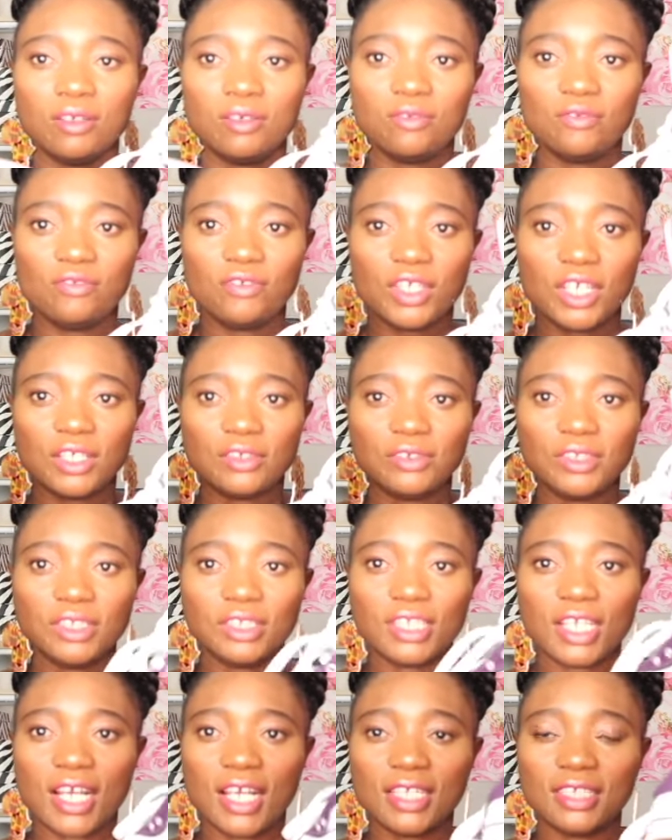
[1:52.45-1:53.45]
very
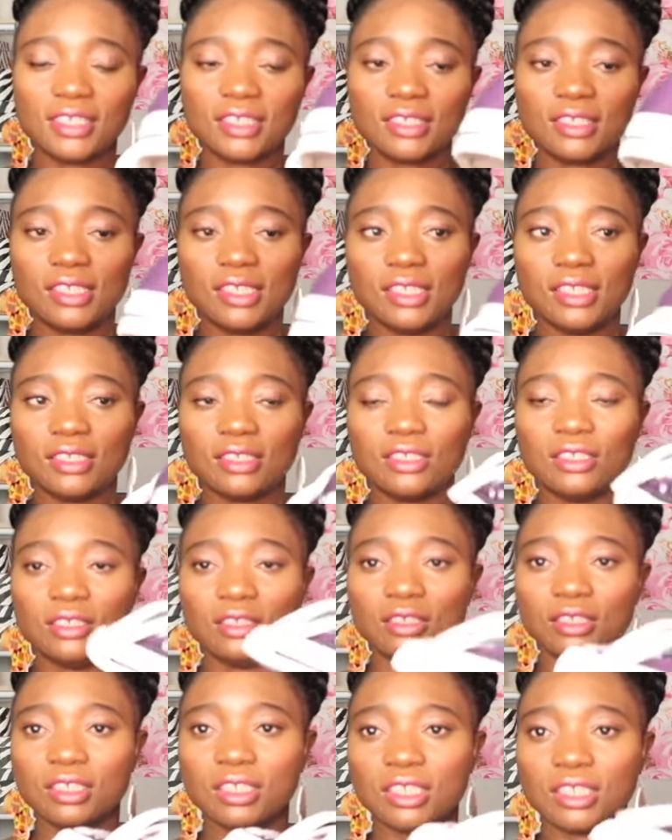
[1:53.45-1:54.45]
nice, in
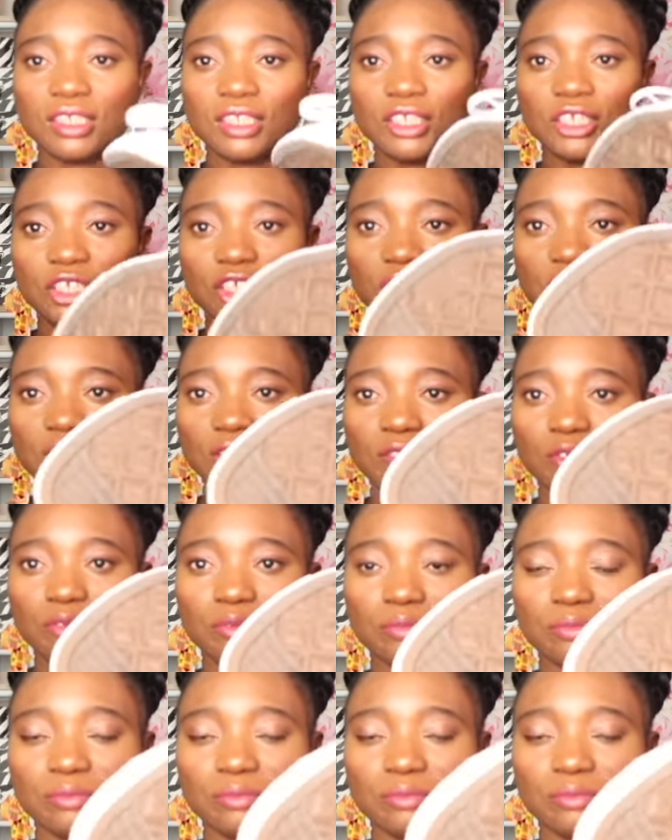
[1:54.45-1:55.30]
good condition.